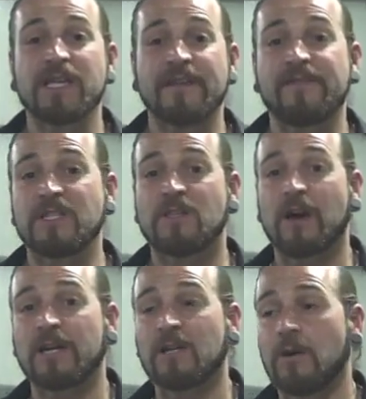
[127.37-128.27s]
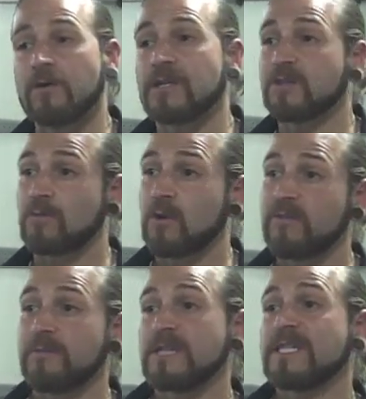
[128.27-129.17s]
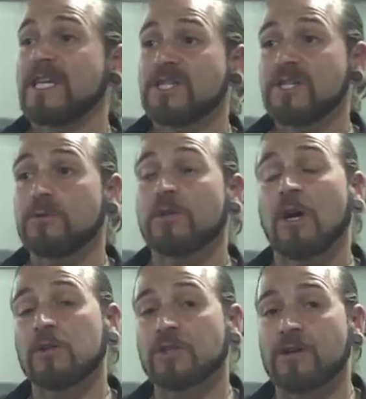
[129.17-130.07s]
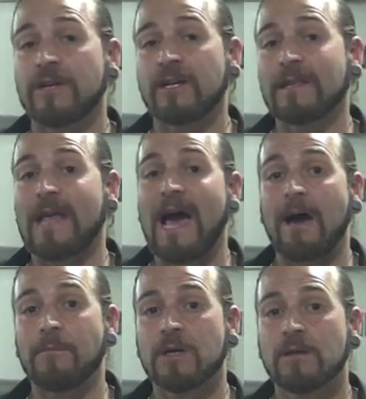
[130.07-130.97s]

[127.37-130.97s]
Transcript: and if it's not a clone, it's grown from a tissue culture in a lab?